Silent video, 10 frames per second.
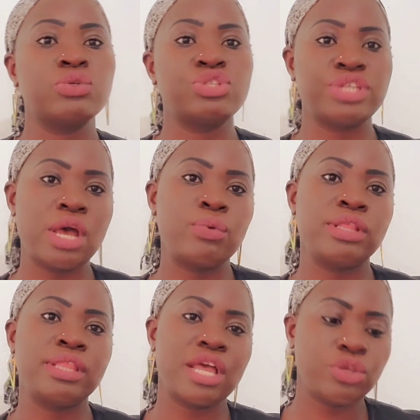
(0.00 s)
share with
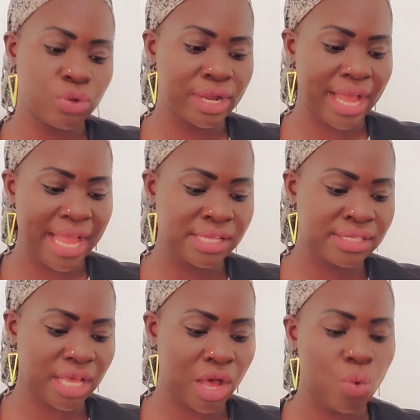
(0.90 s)
you
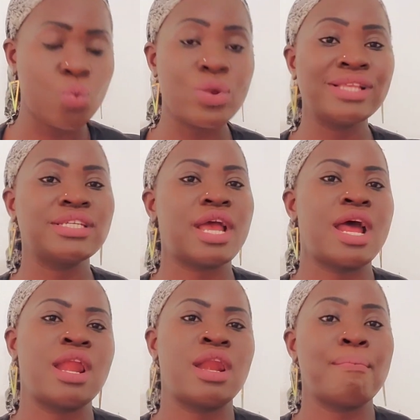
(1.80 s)
guys, which
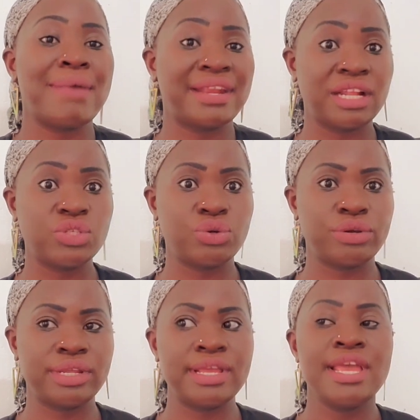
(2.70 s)
are
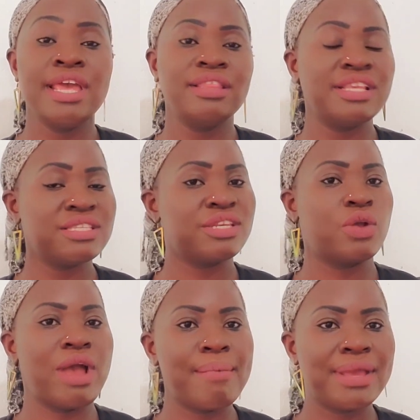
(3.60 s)
mandatory. These
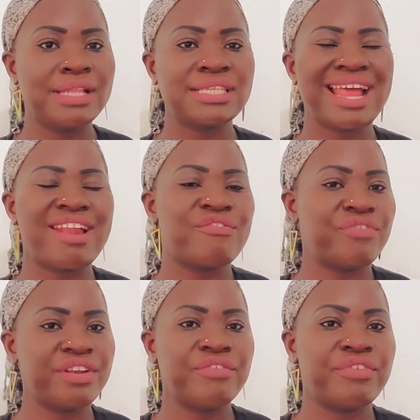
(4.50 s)
requirements are
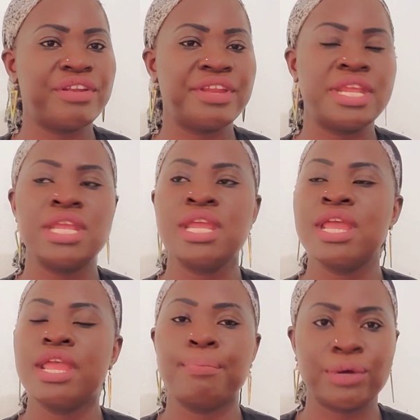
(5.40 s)
very
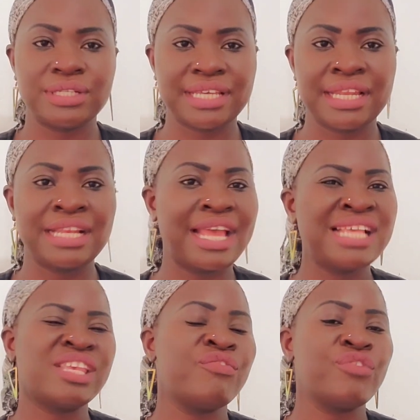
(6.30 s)
important. And
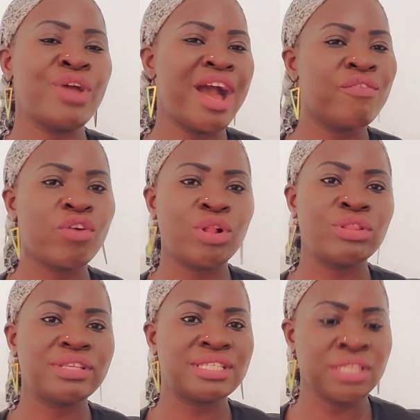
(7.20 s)
guys, if you have all
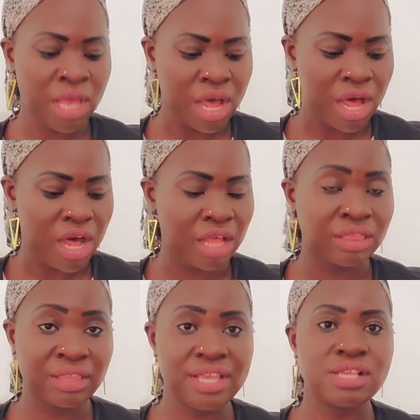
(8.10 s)
these
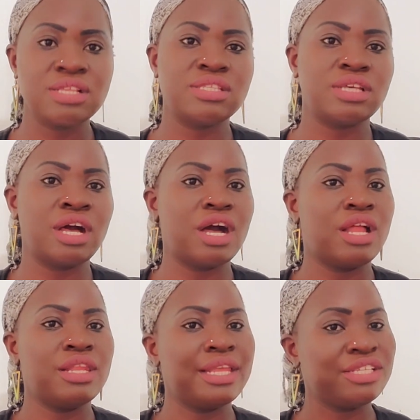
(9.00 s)
things
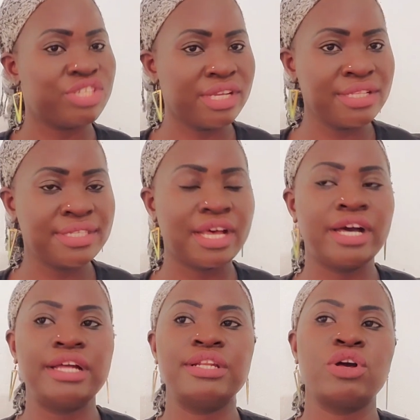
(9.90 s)
legit, and